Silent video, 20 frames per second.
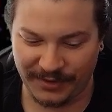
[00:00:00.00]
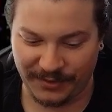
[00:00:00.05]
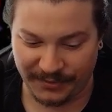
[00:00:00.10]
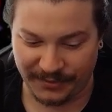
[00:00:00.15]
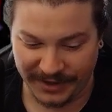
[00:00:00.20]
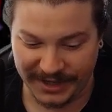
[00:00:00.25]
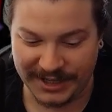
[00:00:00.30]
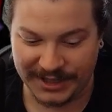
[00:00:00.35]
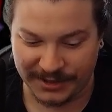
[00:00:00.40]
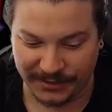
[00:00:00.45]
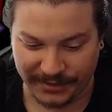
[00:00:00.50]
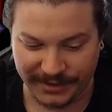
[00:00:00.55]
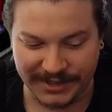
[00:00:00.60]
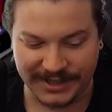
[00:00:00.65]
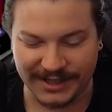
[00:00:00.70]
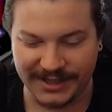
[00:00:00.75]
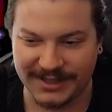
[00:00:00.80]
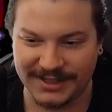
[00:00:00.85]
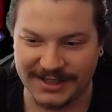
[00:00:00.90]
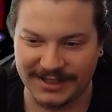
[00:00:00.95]

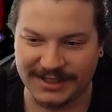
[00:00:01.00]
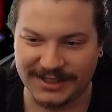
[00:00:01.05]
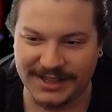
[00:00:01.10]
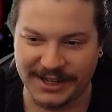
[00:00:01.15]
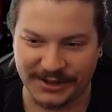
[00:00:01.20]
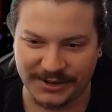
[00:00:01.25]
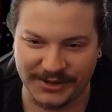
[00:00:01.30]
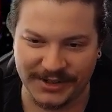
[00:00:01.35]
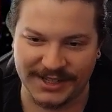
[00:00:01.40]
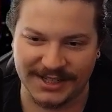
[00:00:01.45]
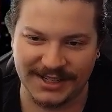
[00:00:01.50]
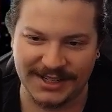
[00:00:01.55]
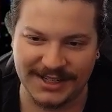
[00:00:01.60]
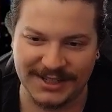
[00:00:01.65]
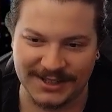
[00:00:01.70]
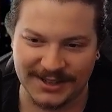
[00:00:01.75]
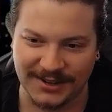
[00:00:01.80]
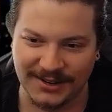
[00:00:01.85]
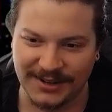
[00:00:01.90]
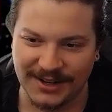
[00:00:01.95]
resources and
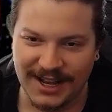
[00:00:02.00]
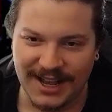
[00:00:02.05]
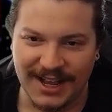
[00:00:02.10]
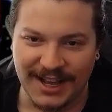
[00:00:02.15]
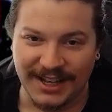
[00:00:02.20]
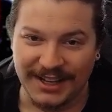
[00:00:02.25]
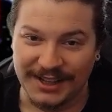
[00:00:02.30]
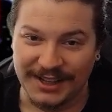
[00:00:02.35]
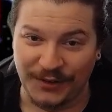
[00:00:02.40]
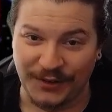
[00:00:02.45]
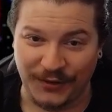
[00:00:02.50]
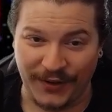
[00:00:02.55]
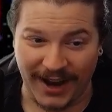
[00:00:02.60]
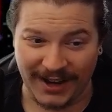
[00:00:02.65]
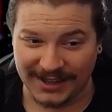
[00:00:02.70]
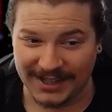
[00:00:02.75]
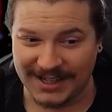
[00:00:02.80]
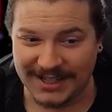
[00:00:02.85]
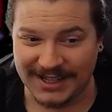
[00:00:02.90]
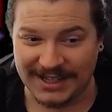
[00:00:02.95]
electricity. So the
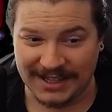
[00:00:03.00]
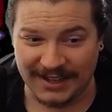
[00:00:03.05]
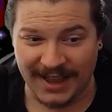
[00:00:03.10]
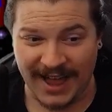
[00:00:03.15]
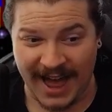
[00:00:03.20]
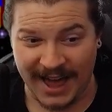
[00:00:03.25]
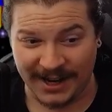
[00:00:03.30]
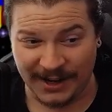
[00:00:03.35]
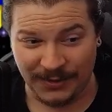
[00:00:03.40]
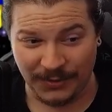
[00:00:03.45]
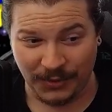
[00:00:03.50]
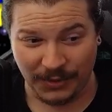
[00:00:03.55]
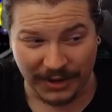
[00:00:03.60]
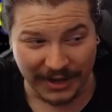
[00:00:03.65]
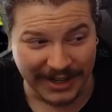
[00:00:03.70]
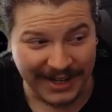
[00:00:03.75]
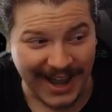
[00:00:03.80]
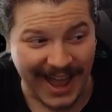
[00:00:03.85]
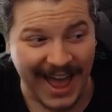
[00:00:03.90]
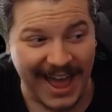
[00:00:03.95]
fact that it's clad in
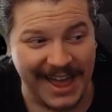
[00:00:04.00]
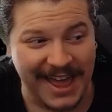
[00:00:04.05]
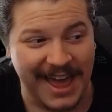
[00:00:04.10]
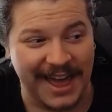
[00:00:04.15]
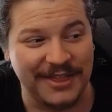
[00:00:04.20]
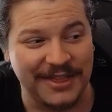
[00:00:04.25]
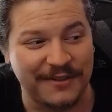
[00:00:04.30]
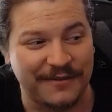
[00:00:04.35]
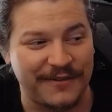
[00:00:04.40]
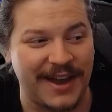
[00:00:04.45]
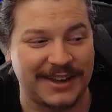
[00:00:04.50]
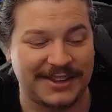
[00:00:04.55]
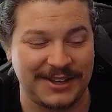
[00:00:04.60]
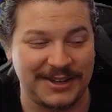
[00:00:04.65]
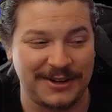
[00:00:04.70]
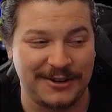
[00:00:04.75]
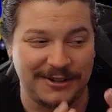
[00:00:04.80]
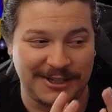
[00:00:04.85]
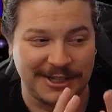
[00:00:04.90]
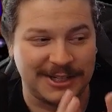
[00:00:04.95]
wood and the fact
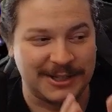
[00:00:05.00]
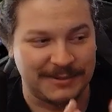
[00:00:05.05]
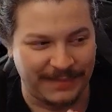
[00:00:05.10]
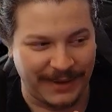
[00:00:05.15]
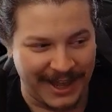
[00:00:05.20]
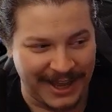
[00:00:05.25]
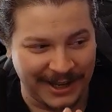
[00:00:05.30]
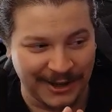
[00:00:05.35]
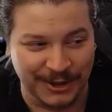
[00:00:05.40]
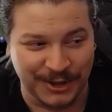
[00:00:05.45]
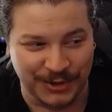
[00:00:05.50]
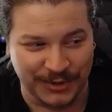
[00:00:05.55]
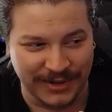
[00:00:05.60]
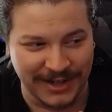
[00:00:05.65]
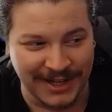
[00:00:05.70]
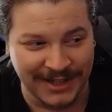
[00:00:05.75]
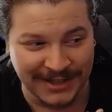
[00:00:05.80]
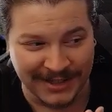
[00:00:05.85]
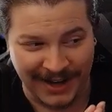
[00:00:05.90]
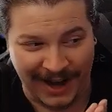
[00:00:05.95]
that you're displaying a
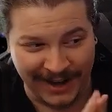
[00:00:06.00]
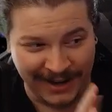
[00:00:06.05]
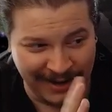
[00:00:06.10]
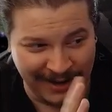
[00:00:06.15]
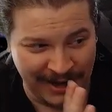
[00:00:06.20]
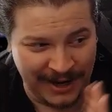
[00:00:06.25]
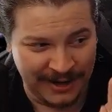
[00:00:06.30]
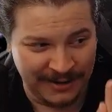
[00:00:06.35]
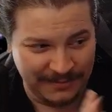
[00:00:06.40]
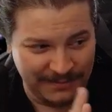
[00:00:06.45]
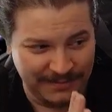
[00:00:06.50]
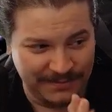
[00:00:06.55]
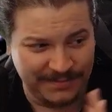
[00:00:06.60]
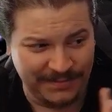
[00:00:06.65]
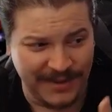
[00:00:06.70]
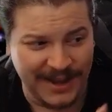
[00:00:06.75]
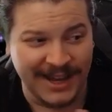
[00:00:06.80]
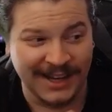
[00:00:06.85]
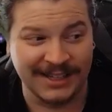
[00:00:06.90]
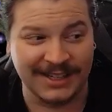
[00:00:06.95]
tree inside
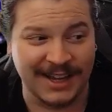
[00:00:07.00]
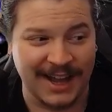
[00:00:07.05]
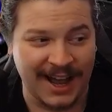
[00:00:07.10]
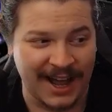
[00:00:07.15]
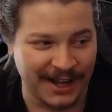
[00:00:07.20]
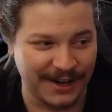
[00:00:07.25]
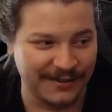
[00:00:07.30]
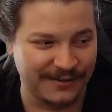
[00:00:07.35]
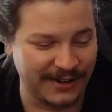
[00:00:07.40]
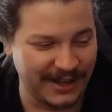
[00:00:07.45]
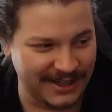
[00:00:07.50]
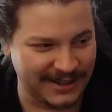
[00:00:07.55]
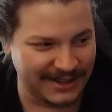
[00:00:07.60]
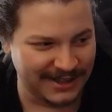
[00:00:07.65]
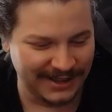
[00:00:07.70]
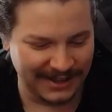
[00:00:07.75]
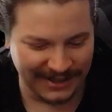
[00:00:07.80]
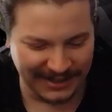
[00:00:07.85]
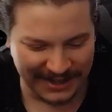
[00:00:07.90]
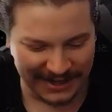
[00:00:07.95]
is kind of like
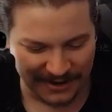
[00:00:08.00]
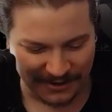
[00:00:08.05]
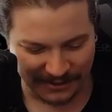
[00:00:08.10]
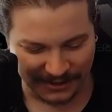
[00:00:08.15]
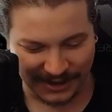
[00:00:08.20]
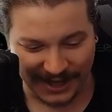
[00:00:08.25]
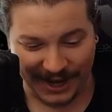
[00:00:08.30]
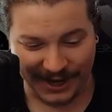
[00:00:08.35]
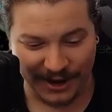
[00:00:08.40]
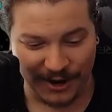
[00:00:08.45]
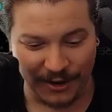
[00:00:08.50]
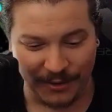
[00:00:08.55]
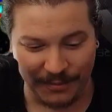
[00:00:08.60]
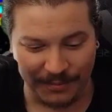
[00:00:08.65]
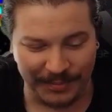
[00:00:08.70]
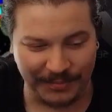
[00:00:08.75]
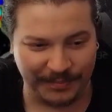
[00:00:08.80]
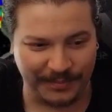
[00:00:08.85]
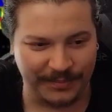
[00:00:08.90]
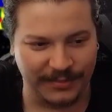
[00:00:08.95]
the,
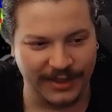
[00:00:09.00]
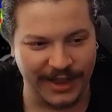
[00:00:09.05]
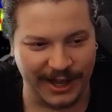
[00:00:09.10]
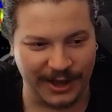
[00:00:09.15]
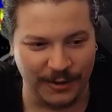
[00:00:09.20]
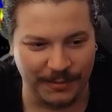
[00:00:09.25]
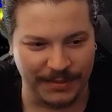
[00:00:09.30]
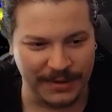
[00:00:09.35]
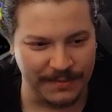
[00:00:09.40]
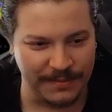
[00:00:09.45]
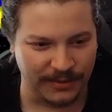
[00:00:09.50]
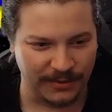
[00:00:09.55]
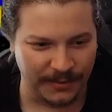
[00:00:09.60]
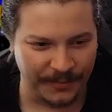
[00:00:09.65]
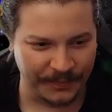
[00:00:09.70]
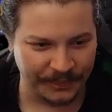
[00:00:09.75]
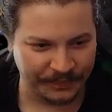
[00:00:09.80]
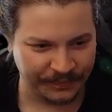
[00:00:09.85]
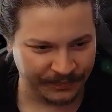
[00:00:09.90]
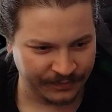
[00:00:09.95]
Lego
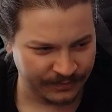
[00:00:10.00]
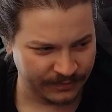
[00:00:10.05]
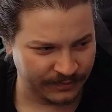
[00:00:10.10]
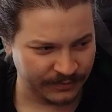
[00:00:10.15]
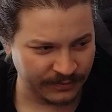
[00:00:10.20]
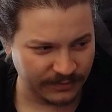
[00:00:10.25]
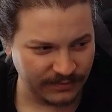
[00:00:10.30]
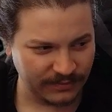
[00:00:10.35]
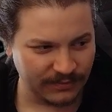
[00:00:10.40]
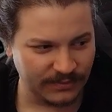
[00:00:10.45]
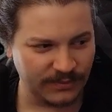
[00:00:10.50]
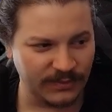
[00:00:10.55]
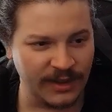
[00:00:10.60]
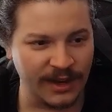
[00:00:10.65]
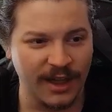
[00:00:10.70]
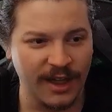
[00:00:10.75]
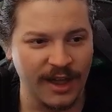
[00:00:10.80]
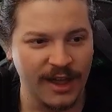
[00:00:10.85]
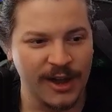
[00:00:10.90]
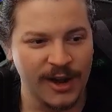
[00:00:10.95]
people
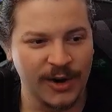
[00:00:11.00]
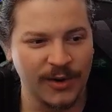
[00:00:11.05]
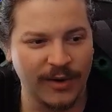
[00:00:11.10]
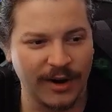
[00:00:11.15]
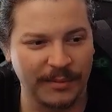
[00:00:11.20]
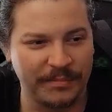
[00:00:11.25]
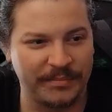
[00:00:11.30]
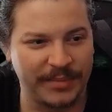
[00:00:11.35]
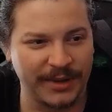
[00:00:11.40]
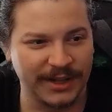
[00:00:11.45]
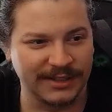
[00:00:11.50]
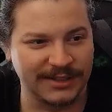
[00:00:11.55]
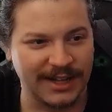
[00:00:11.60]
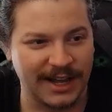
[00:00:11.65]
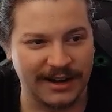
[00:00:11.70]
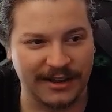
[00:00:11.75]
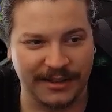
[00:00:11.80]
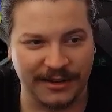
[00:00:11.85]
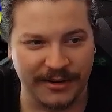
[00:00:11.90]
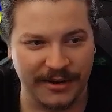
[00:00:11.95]
who are built
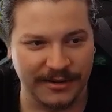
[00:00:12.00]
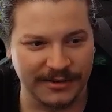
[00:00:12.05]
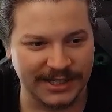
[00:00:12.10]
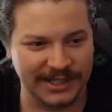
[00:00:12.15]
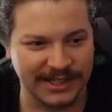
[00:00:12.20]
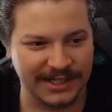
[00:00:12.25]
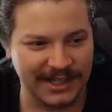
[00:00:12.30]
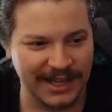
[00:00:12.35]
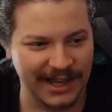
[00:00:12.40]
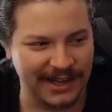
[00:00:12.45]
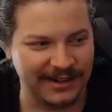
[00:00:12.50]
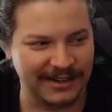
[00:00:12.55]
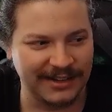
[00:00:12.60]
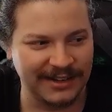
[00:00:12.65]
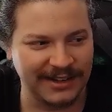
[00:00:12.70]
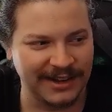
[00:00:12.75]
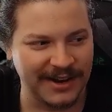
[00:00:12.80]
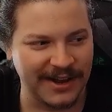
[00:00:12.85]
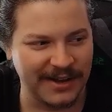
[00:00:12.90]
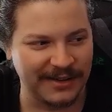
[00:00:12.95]
out of their own
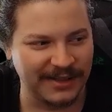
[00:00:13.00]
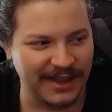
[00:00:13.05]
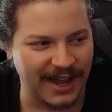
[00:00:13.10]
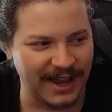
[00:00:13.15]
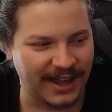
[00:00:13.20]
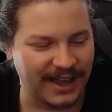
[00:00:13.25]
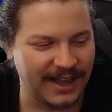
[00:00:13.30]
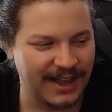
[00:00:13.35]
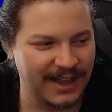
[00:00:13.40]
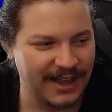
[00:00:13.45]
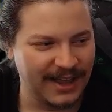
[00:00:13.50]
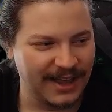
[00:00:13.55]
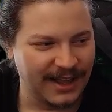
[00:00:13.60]
skin, like